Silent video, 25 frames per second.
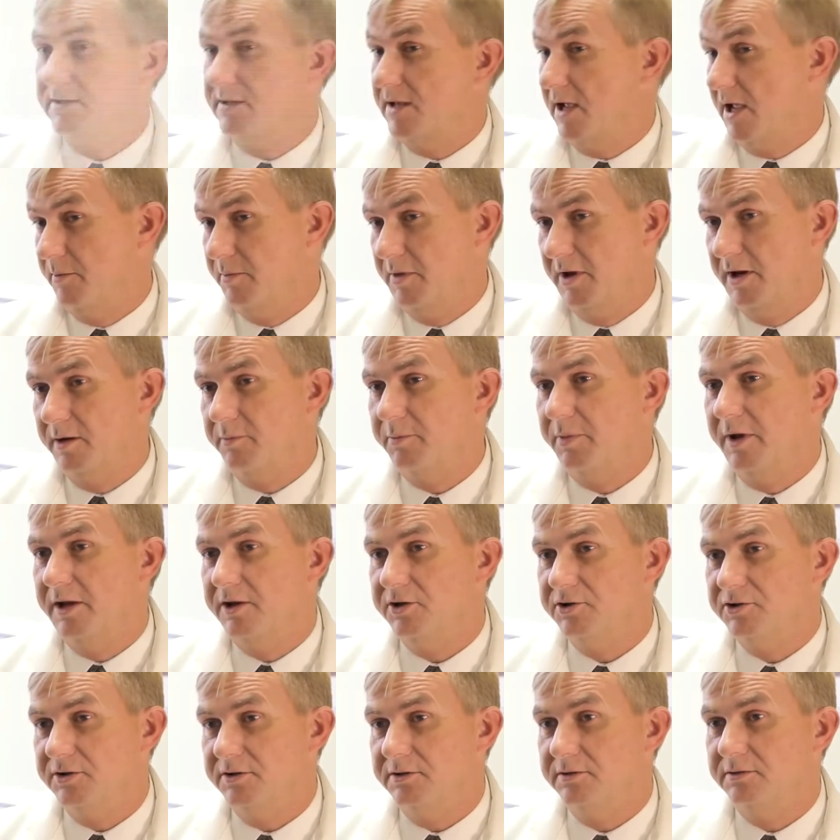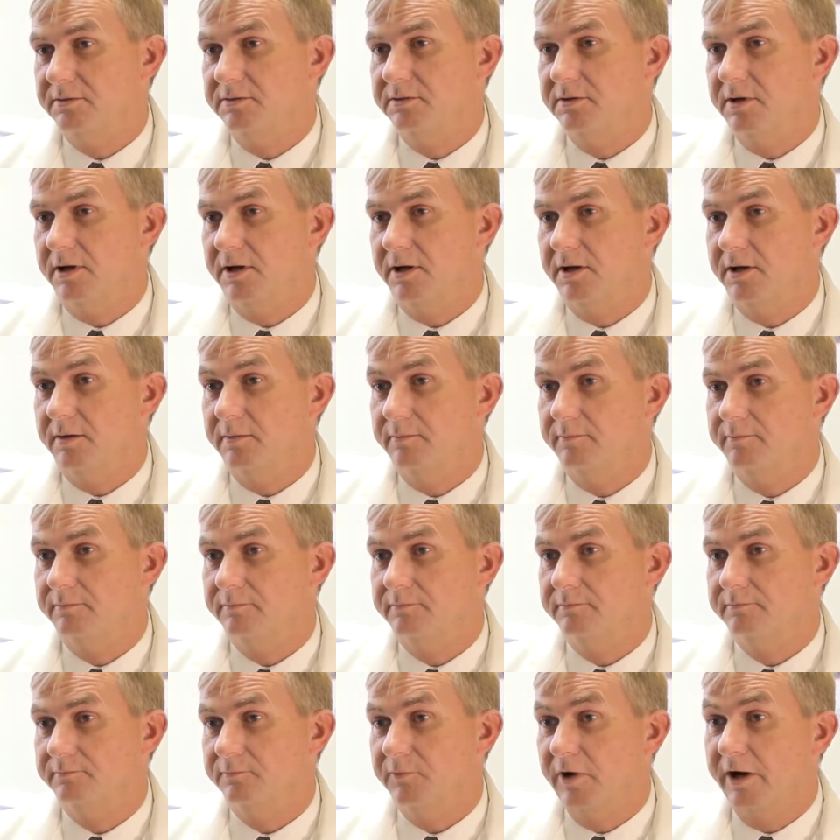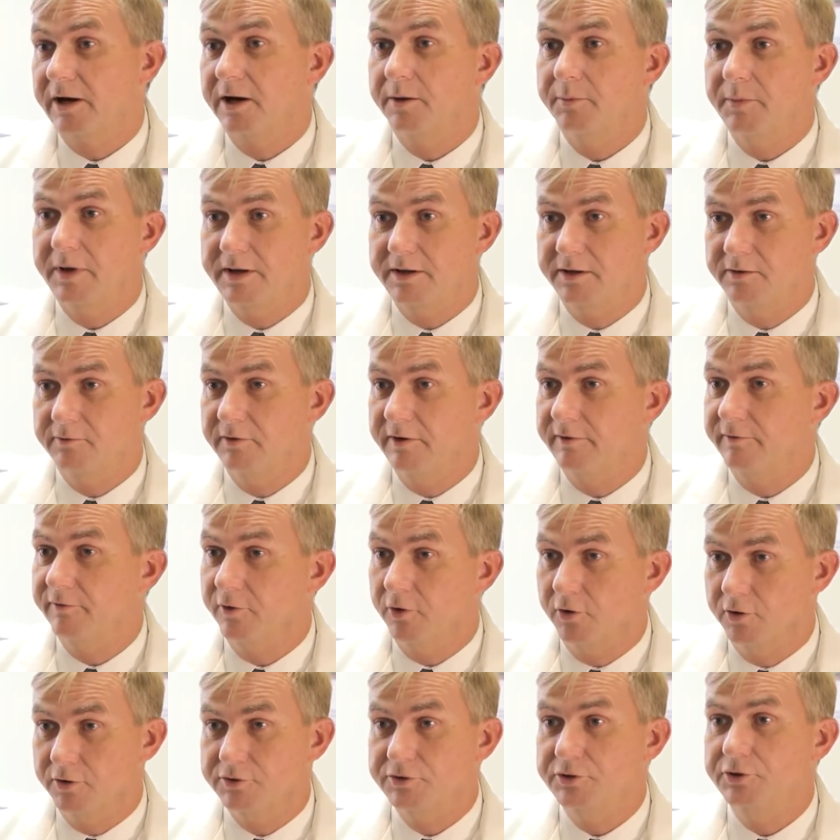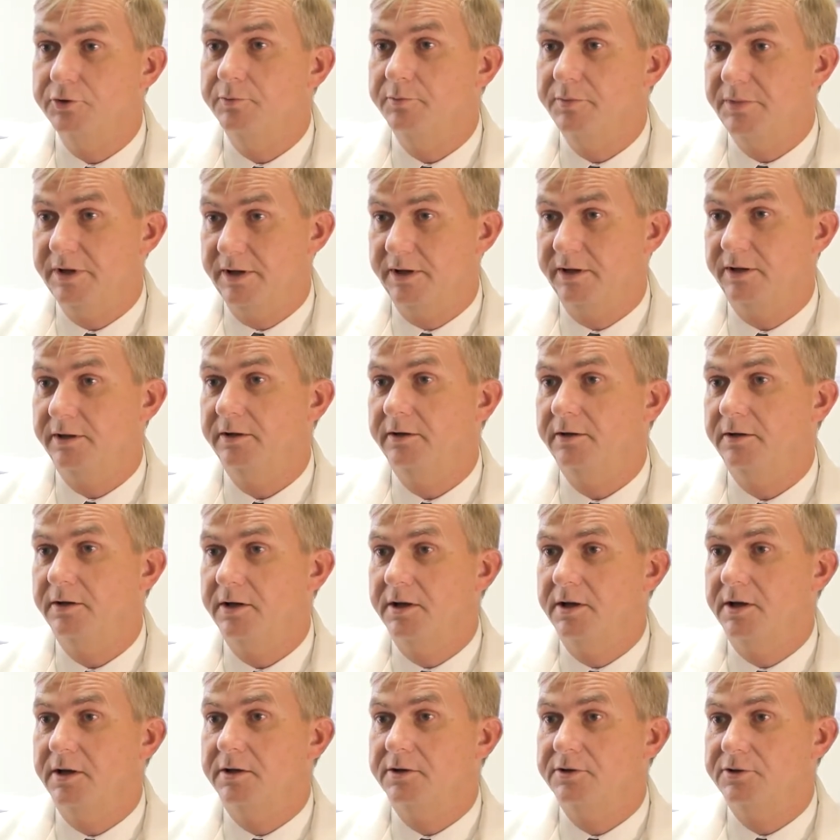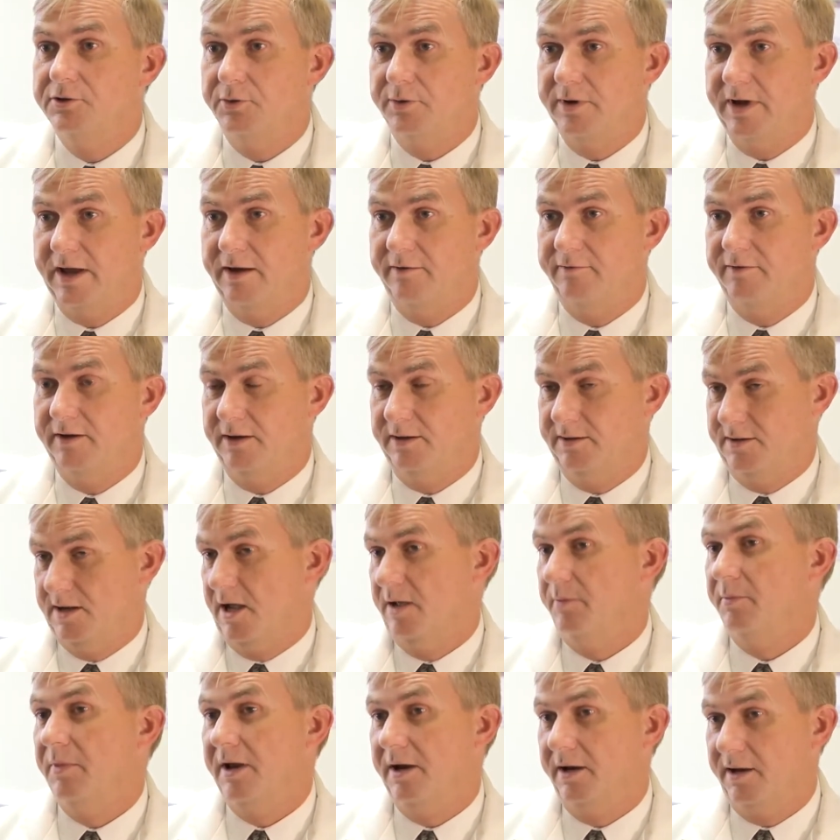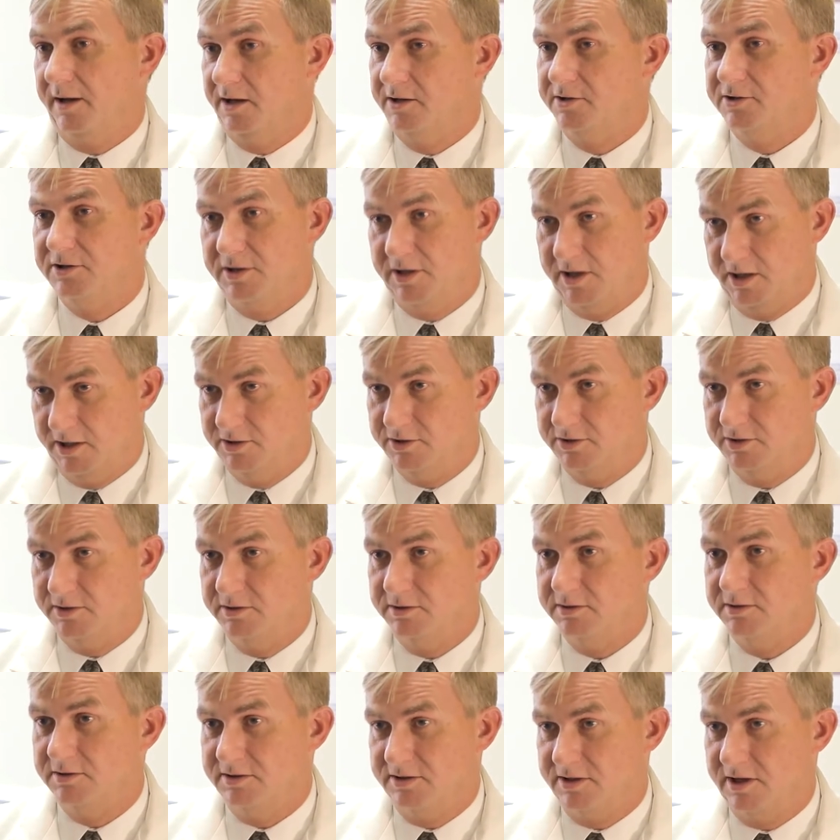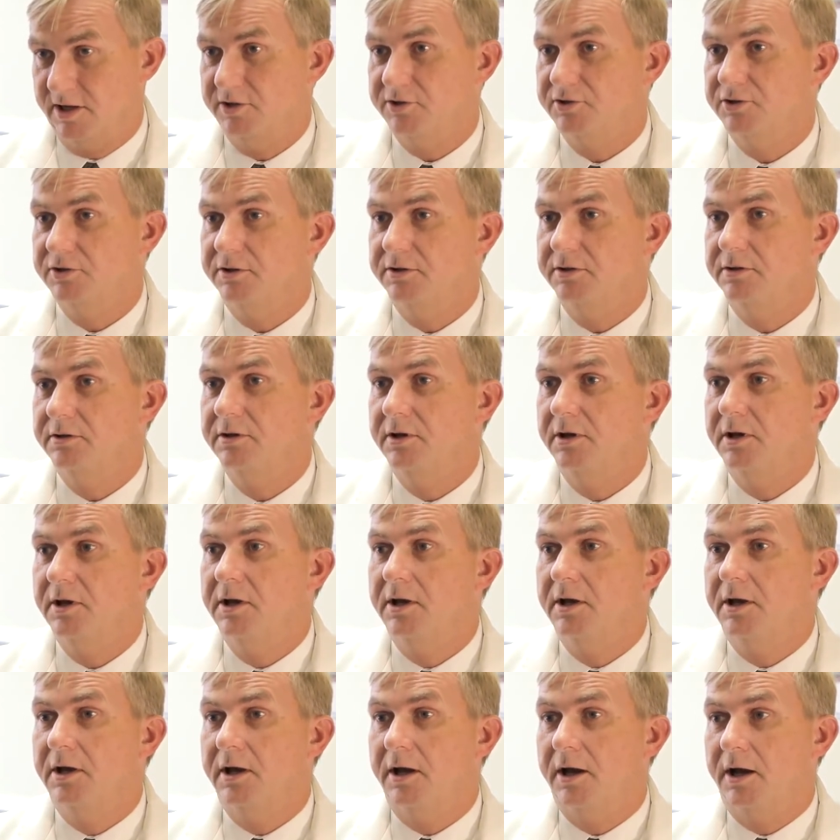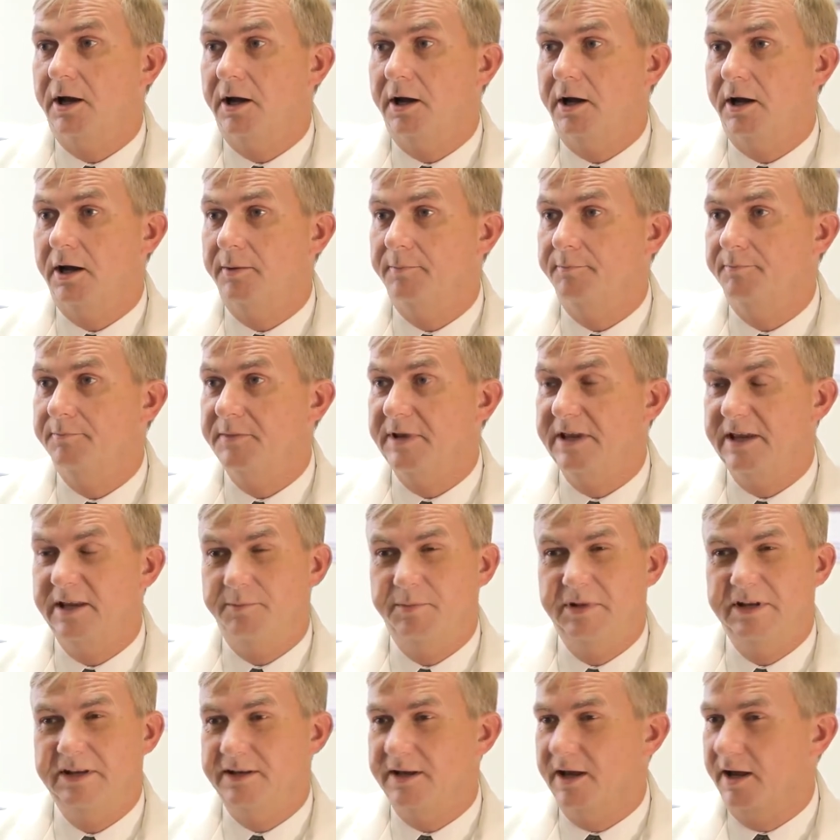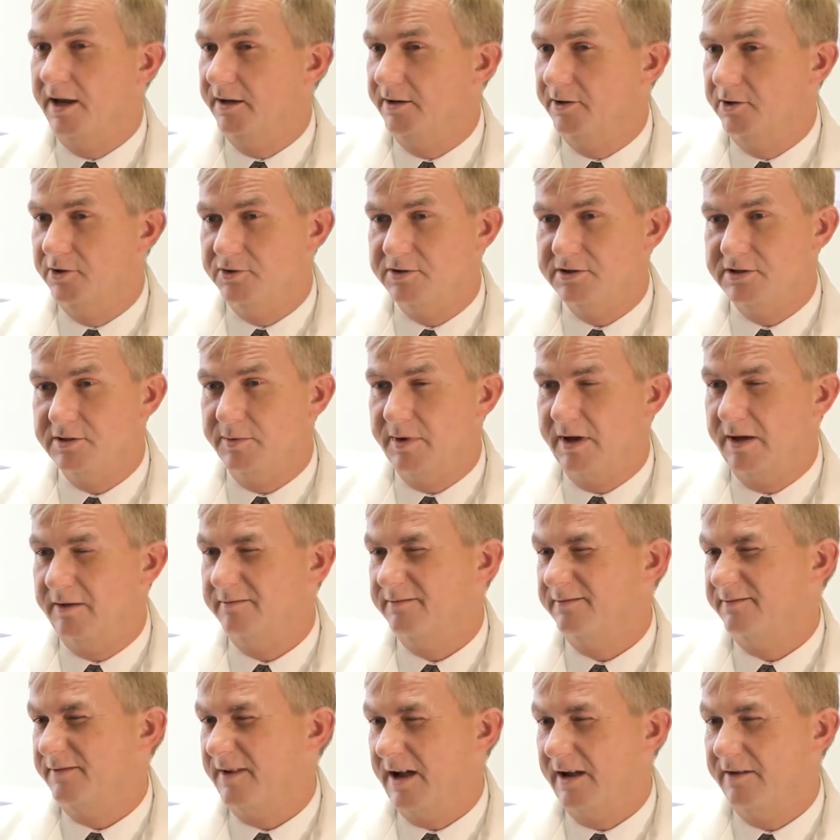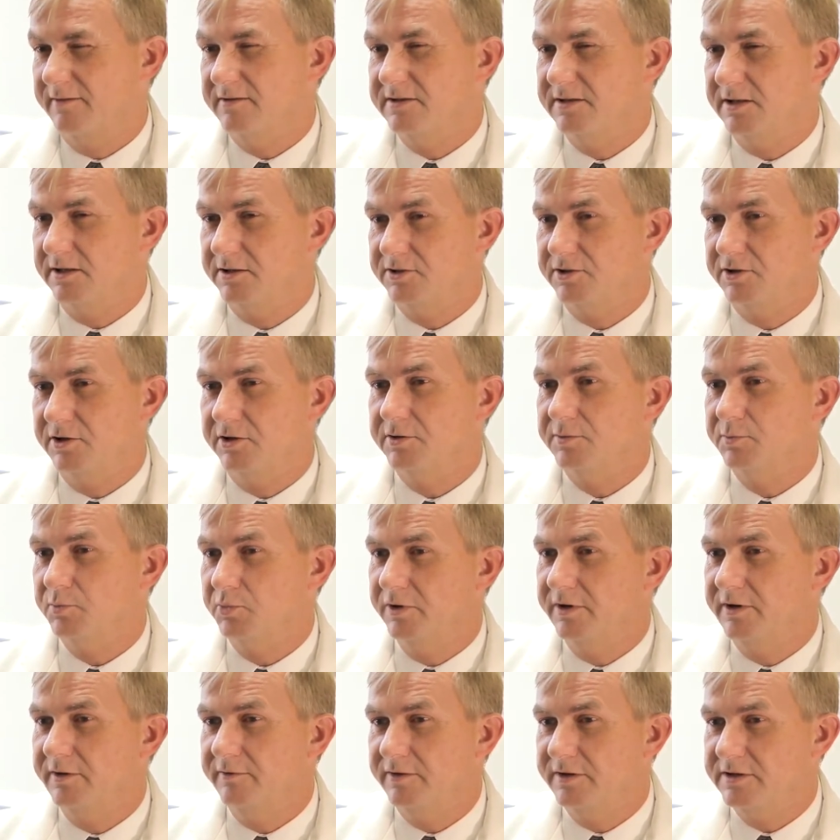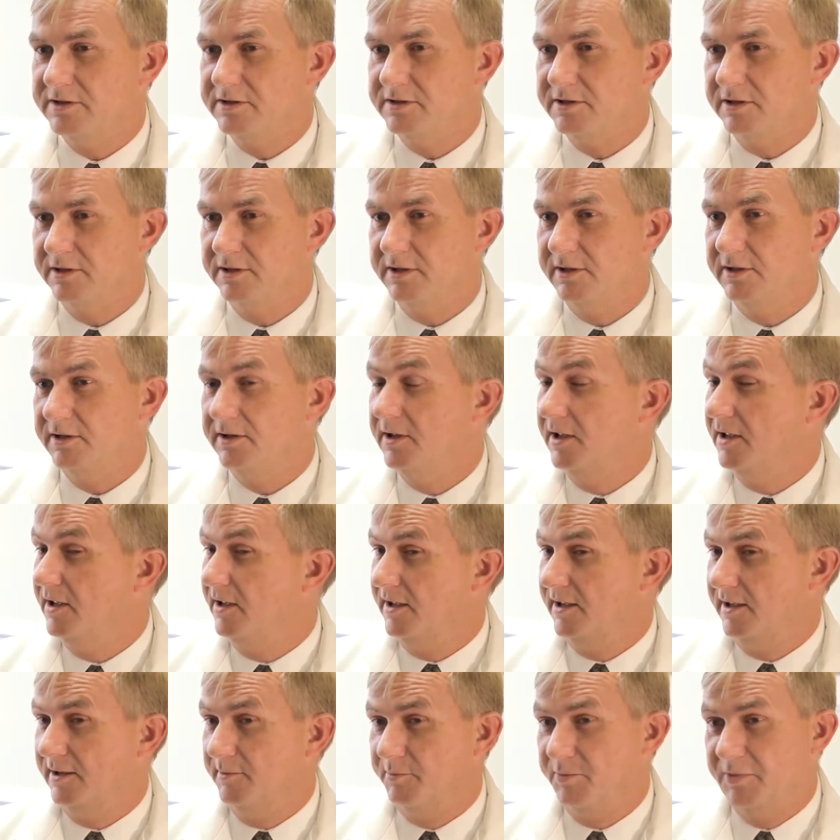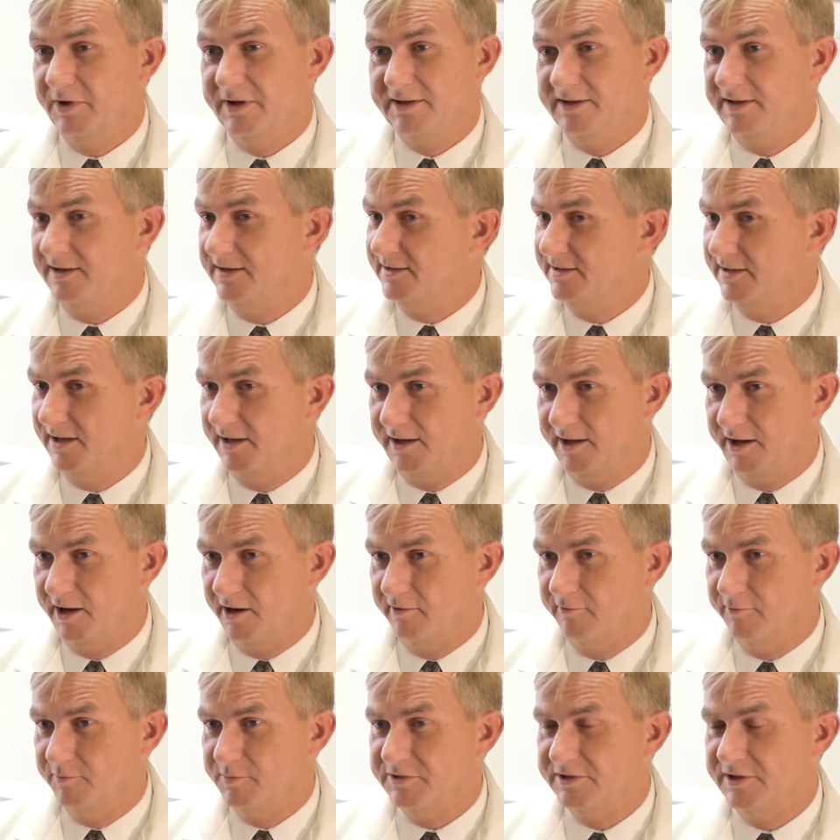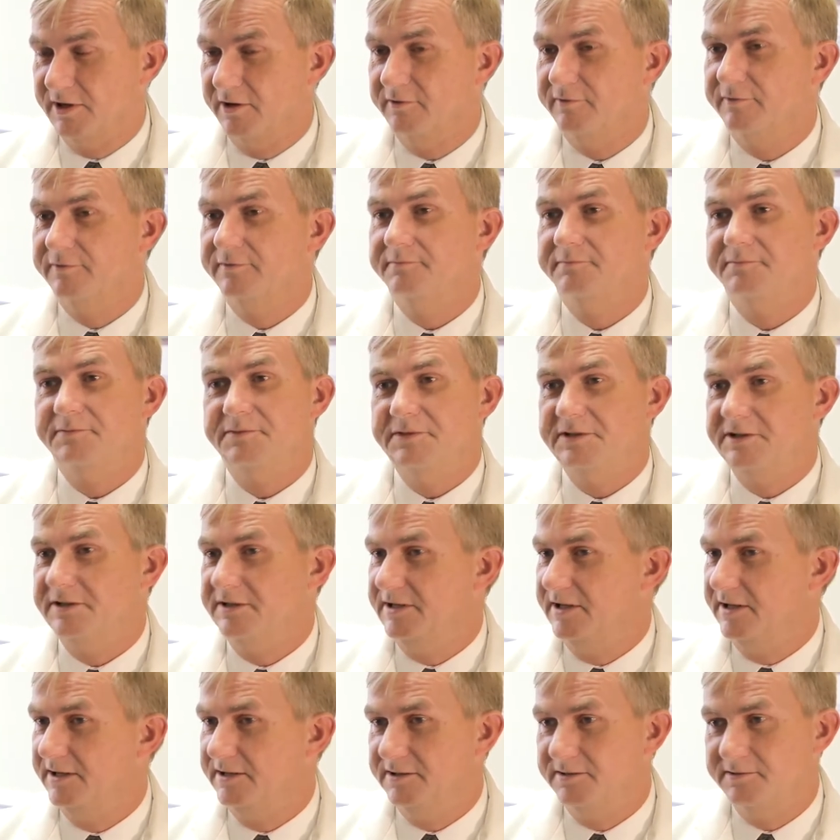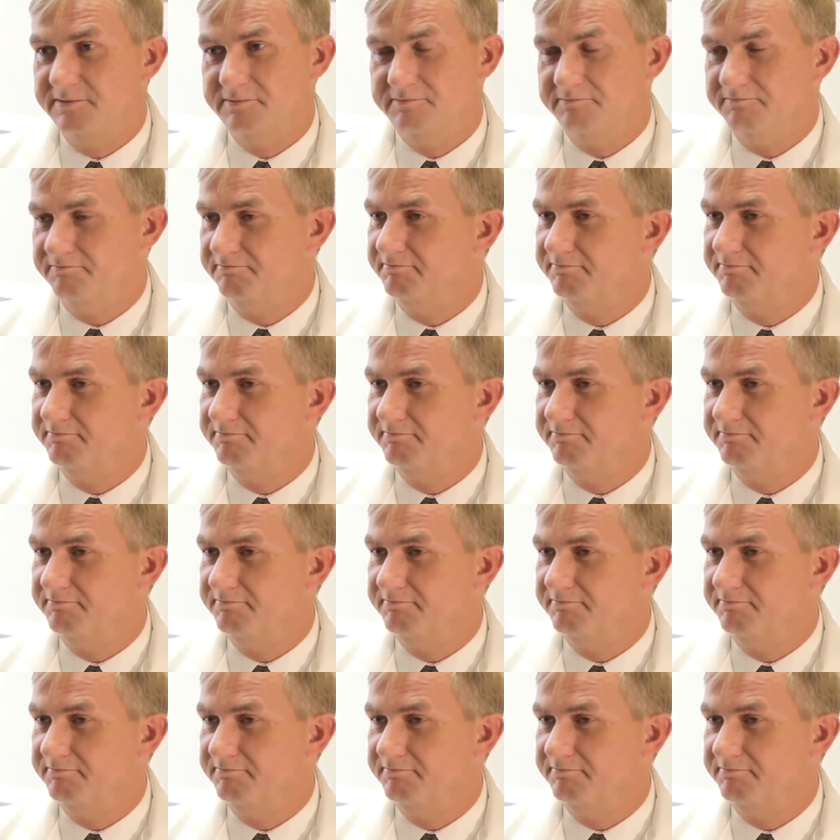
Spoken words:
diabetic patient, recommended, referred to me to have a diabetic education session. He had been diagnosed about 5-6 years previously, but didn't take care of himself. Didn't